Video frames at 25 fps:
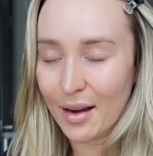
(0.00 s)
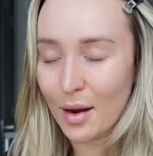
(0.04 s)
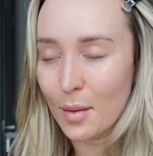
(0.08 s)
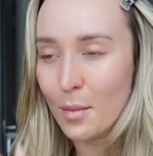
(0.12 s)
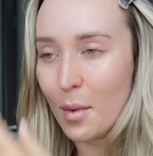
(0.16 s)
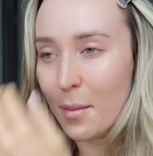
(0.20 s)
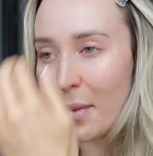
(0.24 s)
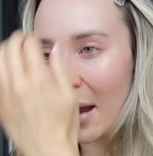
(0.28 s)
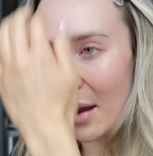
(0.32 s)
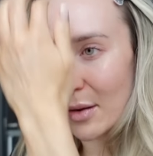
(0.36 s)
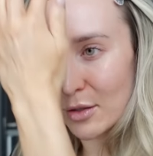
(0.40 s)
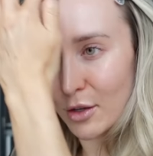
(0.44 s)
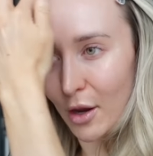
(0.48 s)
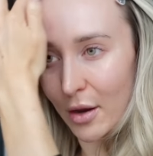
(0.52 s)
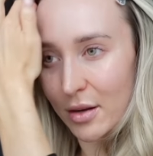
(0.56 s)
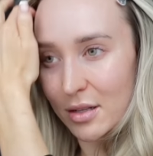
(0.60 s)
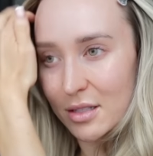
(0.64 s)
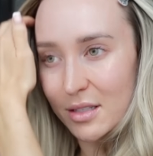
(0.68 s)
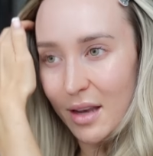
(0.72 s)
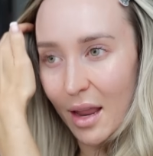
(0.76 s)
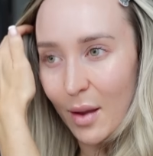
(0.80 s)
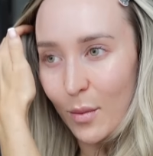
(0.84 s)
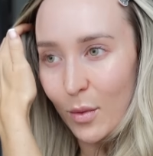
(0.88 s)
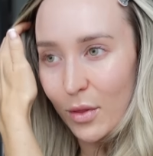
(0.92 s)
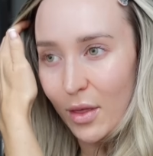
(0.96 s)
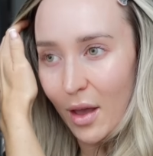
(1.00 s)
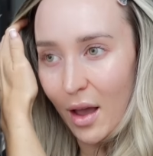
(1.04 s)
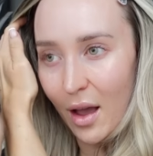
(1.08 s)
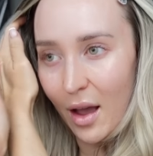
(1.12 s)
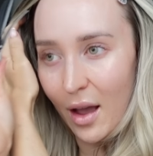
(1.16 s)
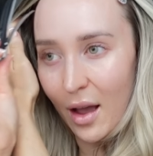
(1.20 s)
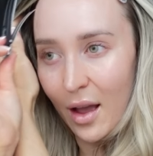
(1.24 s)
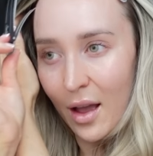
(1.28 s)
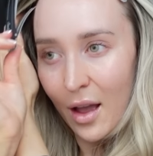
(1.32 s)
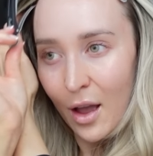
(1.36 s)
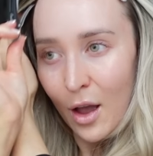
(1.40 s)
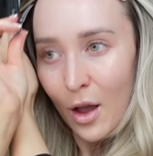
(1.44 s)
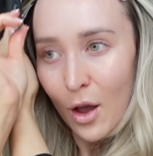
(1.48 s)
I'm about to go and stay with
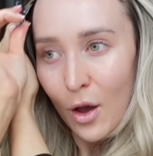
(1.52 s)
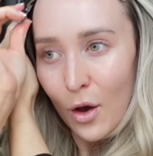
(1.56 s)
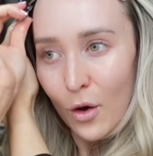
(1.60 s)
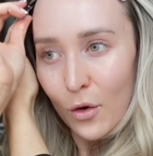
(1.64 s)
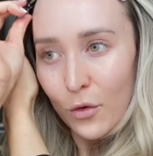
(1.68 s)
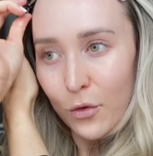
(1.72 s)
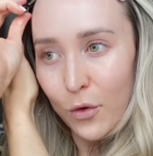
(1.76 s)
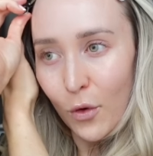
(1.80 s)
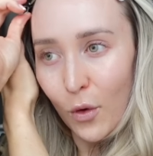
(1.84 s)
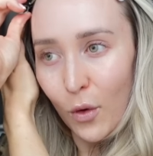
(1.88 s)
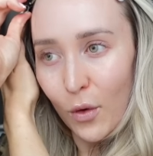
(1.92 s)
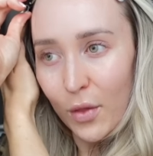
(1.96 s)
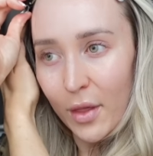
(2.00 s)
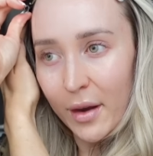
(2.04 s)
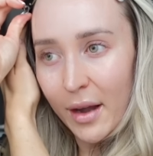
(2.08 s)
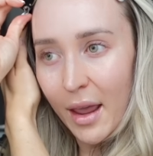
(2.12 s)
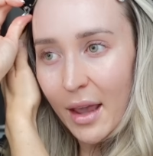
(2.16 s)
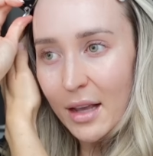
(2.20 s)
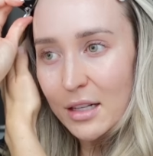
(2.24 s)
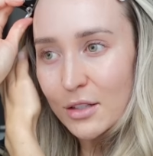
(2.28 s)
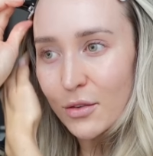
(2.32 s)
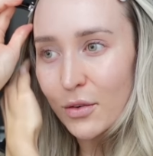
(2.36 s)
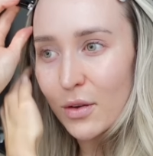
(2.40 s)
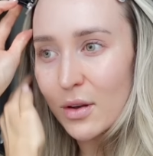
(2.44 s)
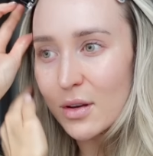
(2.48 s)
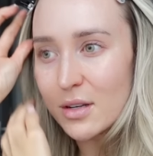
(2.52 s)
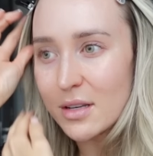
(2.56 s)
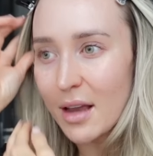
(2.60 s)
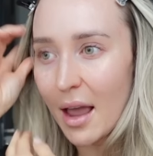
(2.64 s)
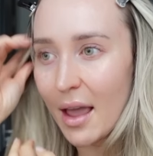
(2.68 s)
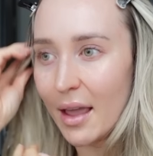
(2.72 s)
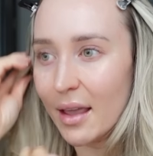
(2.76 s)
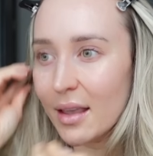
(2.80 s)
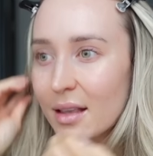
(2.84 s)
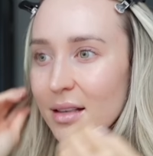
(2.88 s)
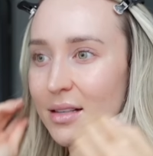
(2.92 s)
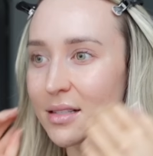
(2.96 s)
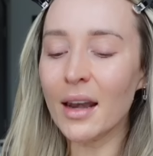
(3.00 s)
her for the next few
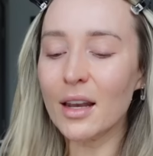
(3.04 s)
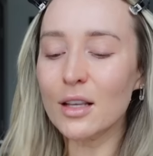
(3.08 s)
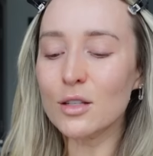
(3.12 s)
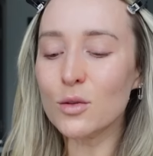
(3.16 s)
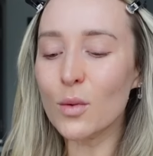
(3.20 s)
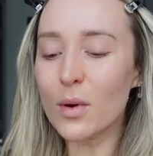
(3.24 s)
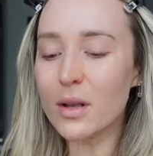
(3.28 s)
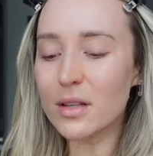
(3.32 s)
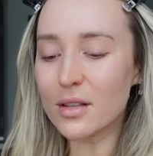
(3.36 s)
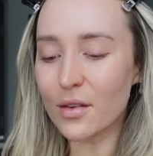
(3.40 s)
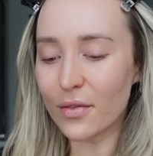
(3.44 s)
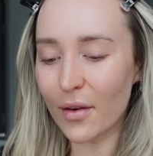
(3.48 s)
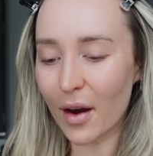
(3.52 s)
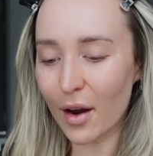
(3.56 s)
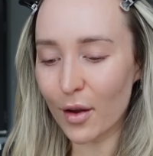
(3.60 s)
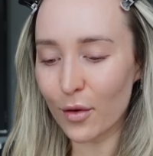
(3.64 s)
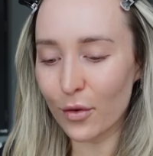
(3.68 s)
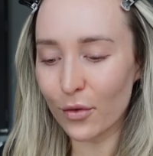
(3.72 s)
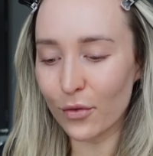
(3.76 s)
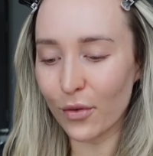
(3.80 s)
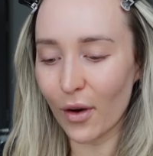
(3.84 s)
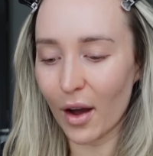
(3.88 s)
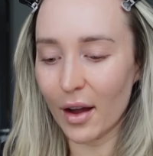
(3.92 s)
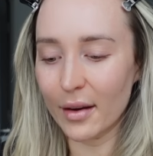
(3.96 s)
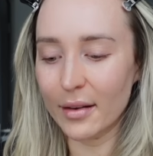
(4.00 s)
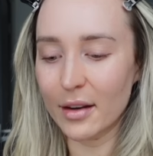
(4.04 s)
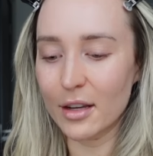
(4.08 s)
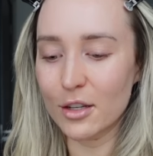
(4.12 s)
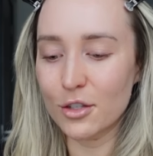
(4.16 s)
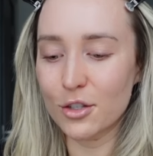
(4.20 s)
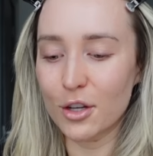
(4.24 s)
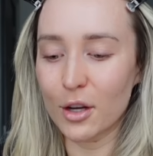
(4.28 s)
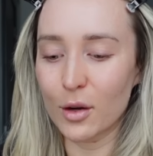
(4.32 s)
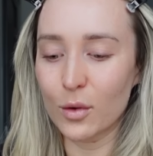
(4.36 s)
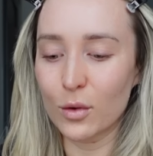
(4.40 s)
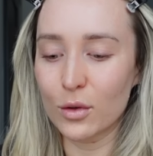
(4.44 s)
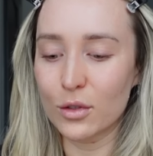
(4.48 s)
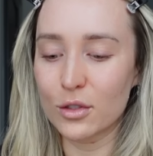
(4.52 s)
days and it's always a very fun,
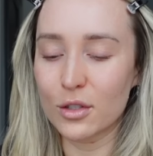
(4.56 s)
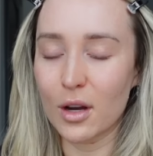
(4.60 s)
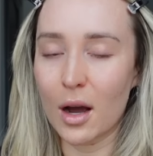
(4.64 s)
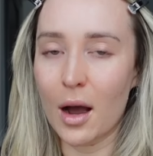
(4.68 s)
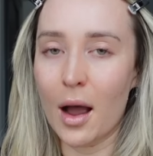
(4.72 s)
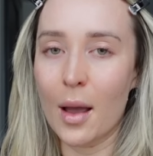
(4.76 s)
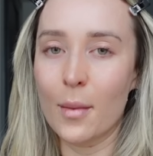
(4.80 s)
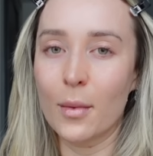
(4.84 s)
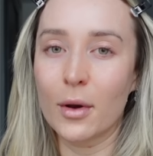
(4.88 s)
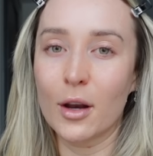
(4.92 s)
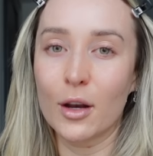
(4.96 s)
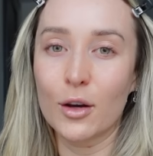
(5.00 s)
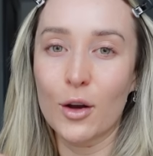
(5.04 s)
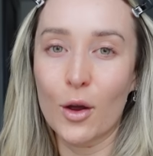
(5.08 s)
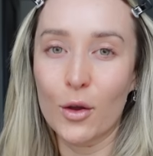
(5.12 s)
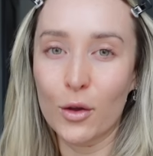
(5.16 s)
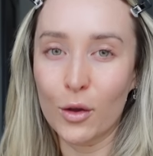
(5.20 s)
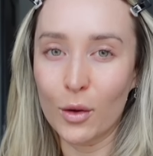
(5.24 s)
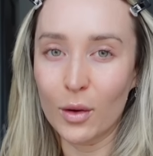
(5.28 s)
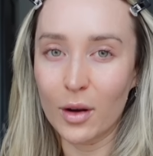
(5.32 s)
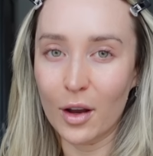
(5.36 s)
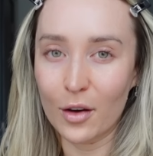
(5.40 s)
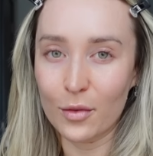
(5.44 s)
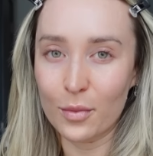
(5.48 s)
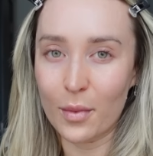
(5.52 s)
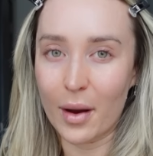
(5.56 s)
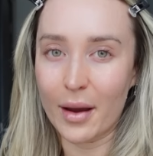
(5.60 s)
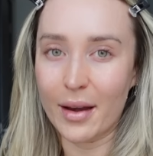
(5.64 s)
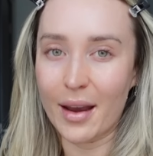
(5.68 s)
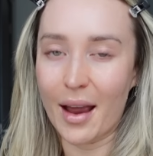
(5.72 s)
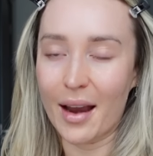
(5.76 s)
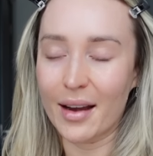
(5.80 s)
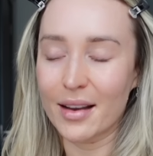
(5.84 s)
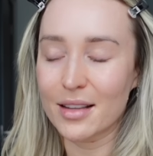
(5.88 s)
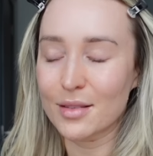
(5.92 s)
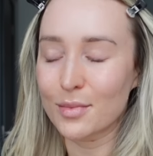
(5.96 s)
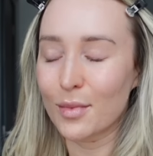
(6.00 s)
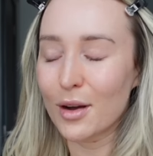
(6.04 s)
chilled time, and I know you love my
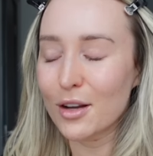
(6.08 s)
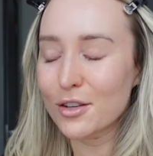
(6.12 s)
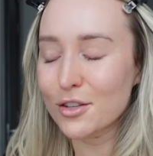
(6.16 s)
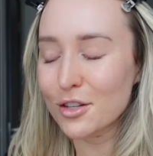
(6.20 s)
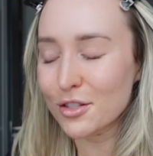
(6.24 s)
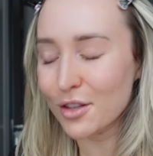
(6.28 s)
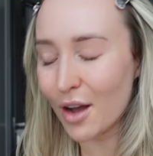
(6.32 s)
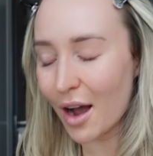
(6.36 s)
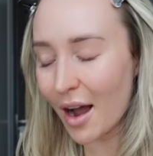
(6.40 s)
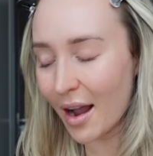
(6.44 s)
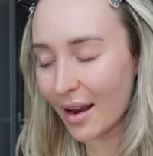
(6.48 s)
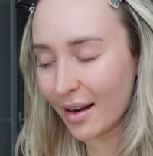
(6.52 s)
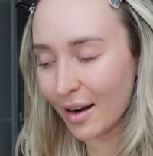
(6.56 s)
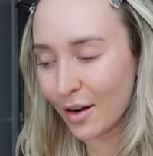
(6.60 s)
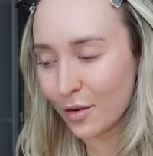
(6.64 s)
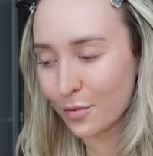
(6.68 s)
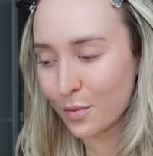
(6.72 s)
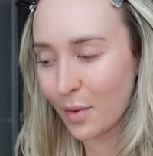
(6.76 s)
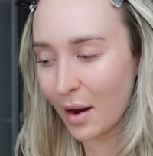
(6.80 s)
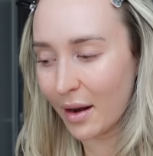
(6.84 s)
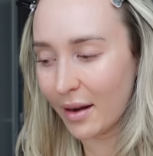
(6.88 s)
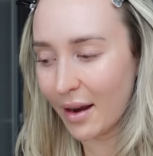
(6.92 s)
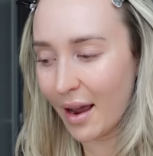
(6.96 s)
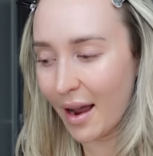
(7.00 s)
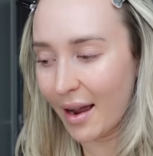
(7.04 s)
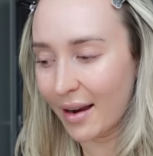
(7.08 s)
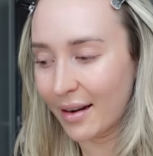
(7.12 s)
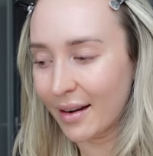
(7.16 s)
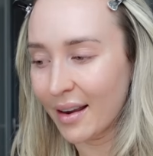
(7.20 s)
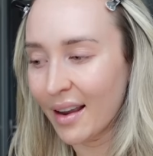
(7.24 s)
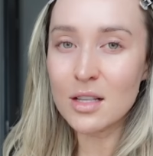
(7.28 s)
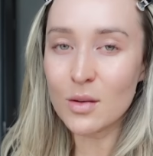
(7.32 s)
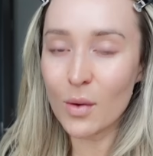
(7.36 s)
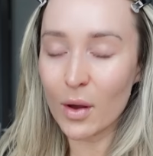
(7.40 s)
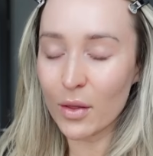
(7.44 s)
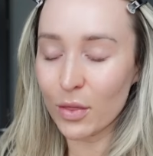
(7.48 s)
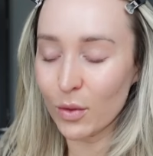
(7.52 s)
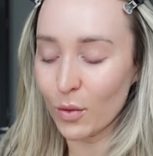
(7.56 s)
nan as much as I love my nan,
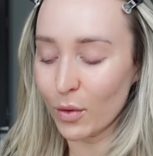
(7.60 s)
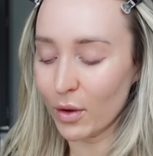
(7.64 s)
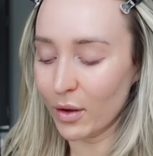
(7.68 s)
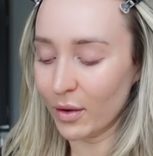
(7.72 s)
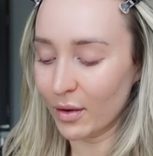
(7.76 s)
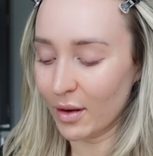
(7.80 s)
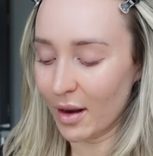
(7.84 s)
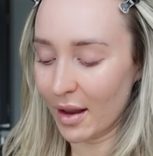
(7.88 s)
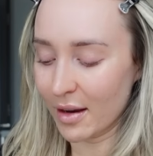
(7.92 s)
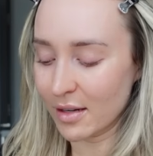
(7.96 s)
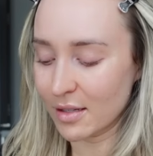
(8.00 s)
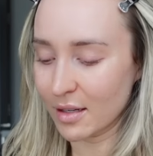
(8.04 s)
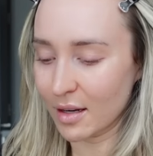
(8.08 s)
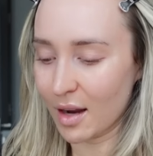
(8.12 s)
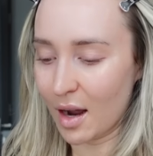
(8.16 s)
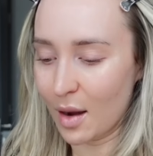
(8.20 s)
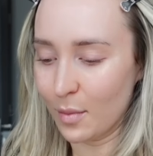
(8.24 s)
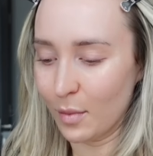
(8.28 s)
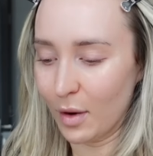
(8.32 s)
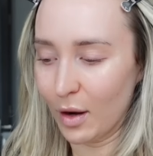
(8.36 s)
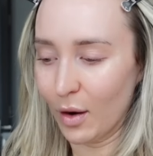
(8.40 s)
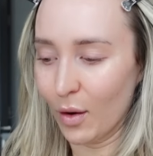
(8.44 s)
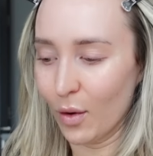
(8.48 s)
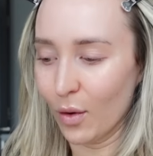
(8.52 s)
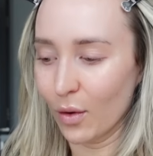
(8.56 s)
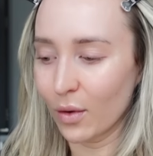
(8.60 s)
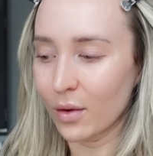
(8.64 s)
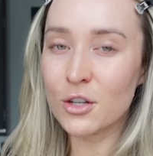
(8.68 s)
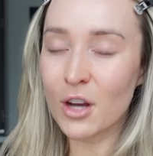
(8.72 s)
so I thought you'd like to come along.